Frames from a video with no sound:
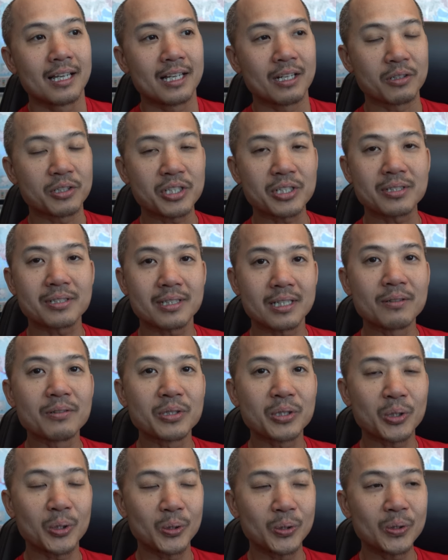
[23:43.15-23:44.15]
It
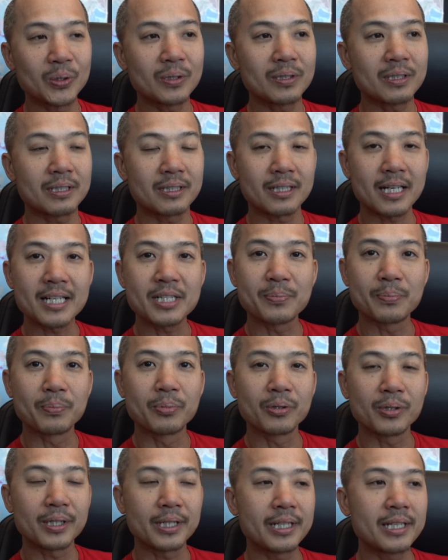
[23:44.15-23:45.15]
was cool. Nice
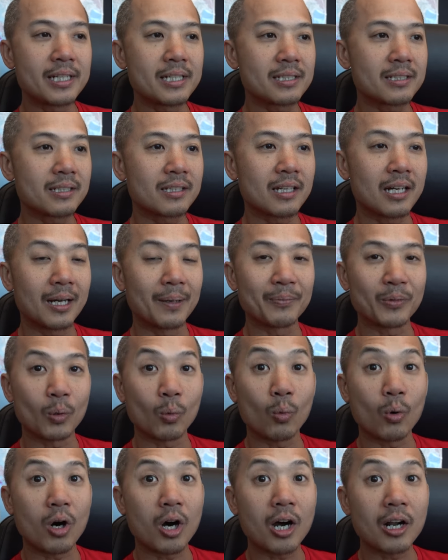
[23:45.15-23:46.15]
breeze. The
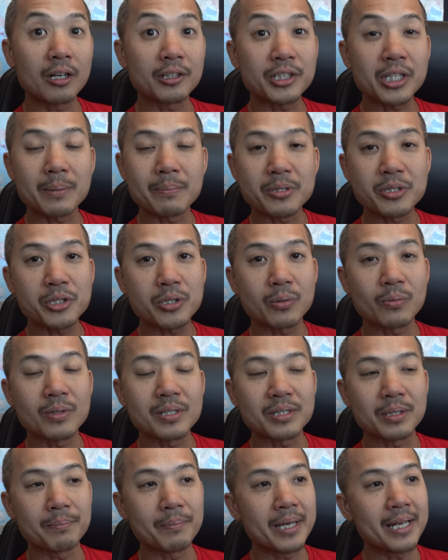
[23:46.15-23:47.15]
water temperature
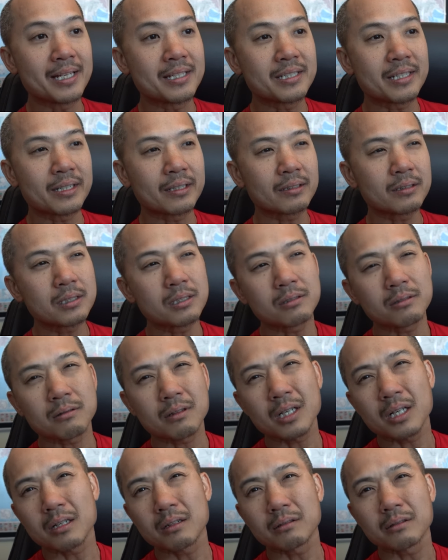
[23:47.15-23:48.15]
was amazing. It was
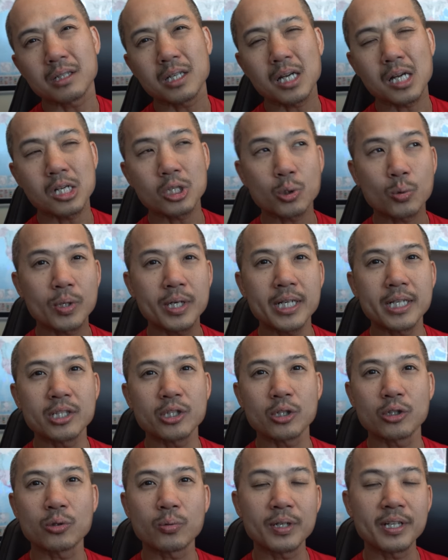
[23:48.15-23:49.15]
around 20
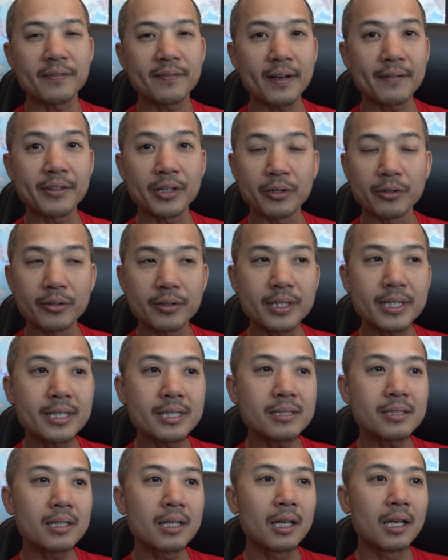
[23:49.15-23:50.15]
to 25
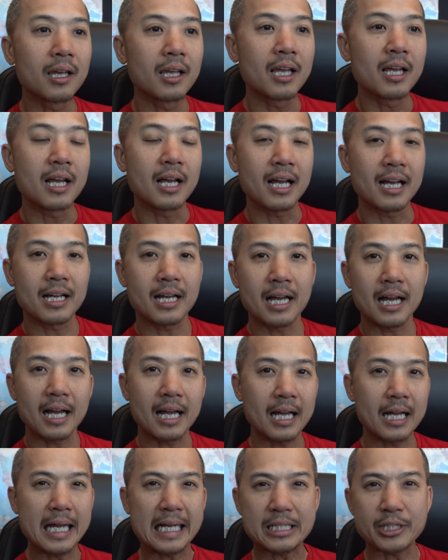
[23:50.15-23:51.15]
degrees
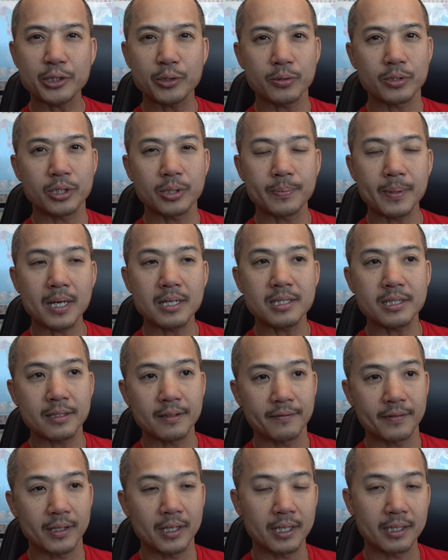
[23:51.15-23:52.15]
at certain spots
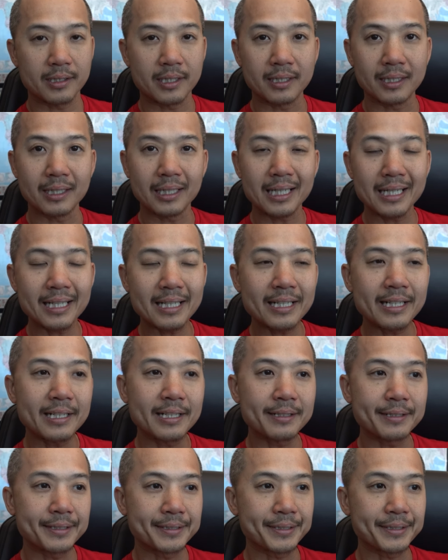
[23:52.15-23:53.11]
of the lake.